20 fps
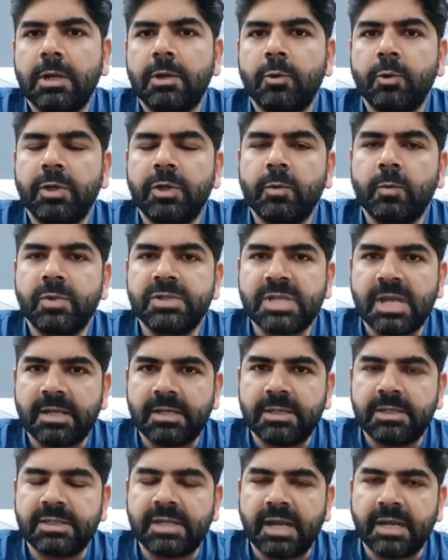doing
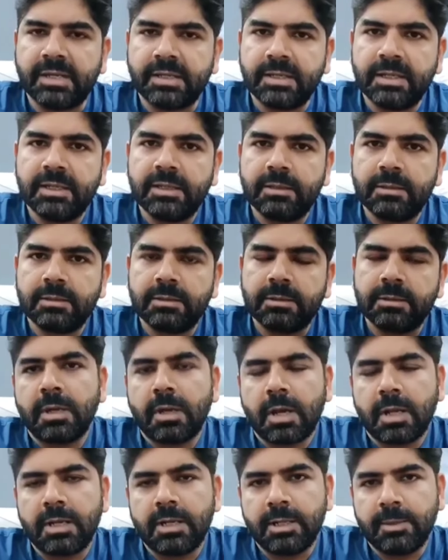vaginal tightening,
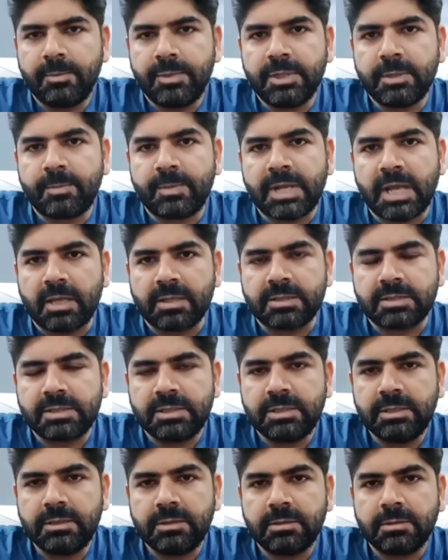a
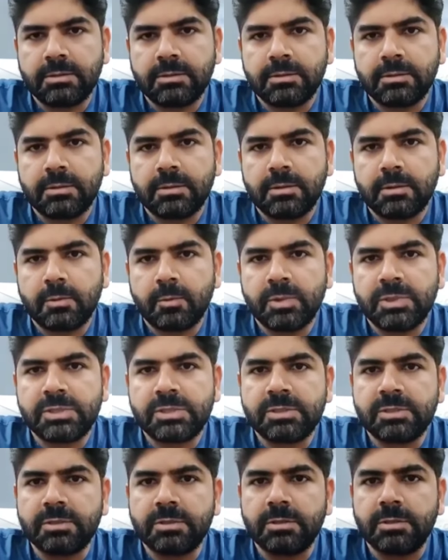labiaplasty,
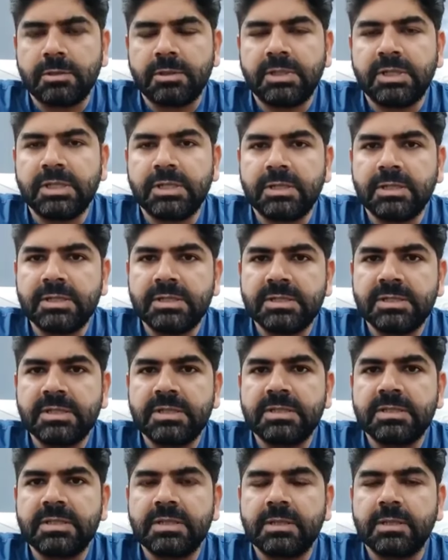which
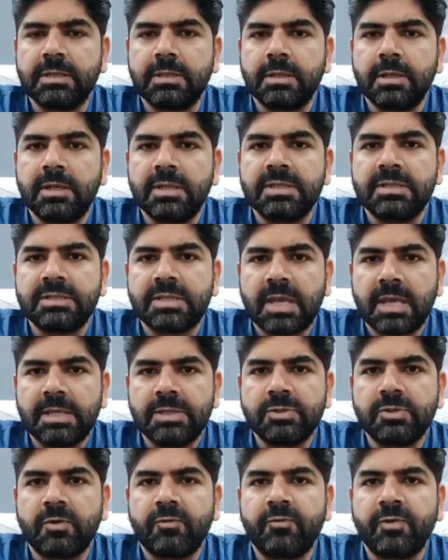decreases the
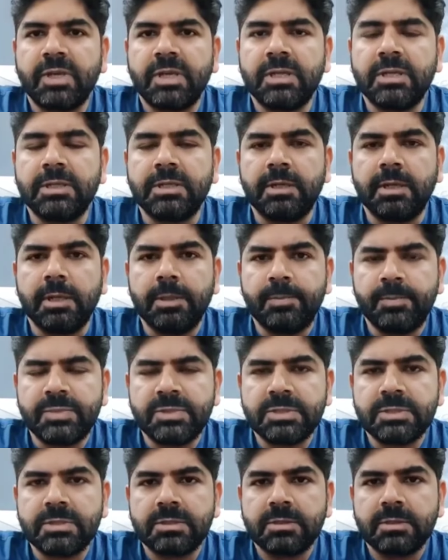size of inner
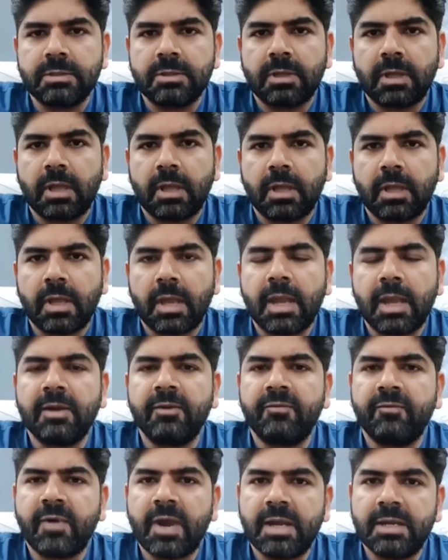lips,
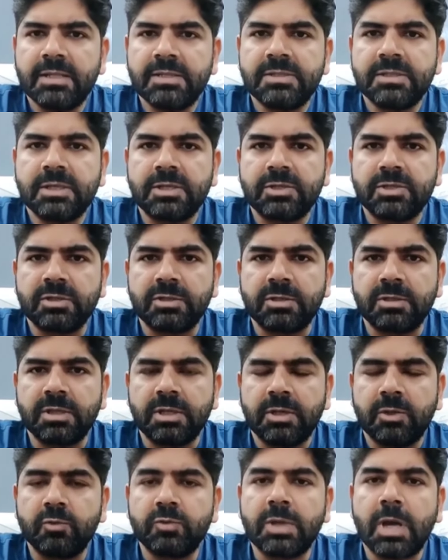and fat injection
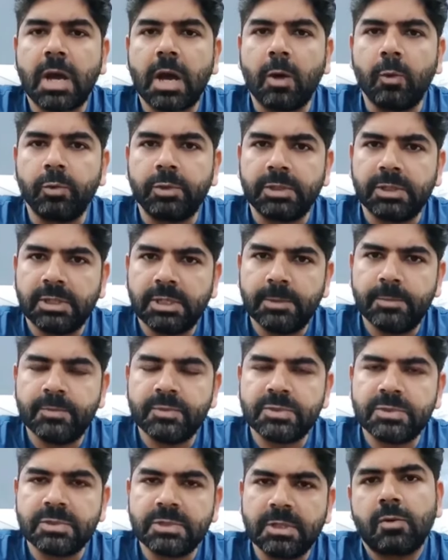into the outer
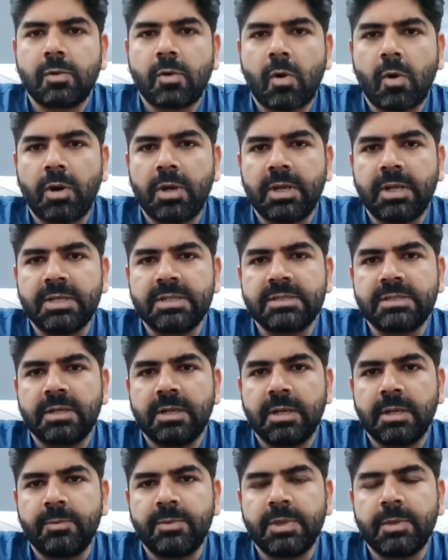lips called as
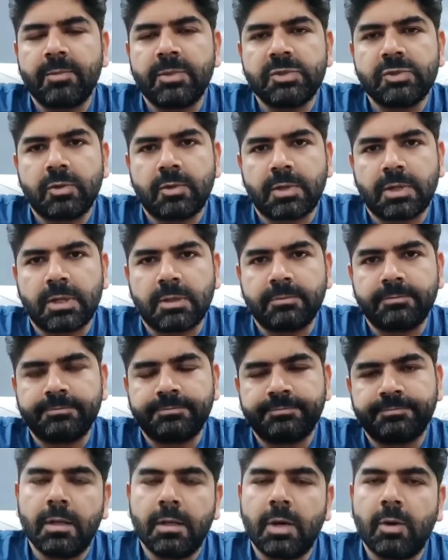labia majora.
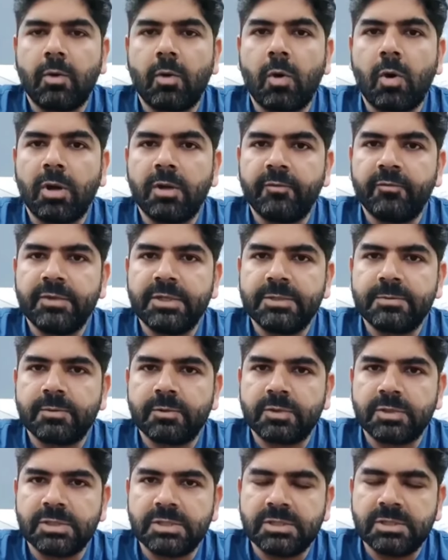Now, all of these
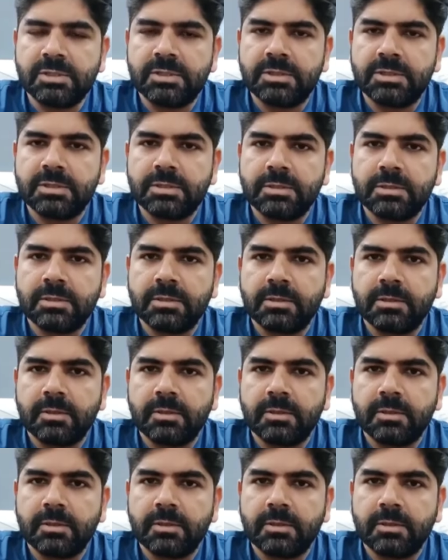procedures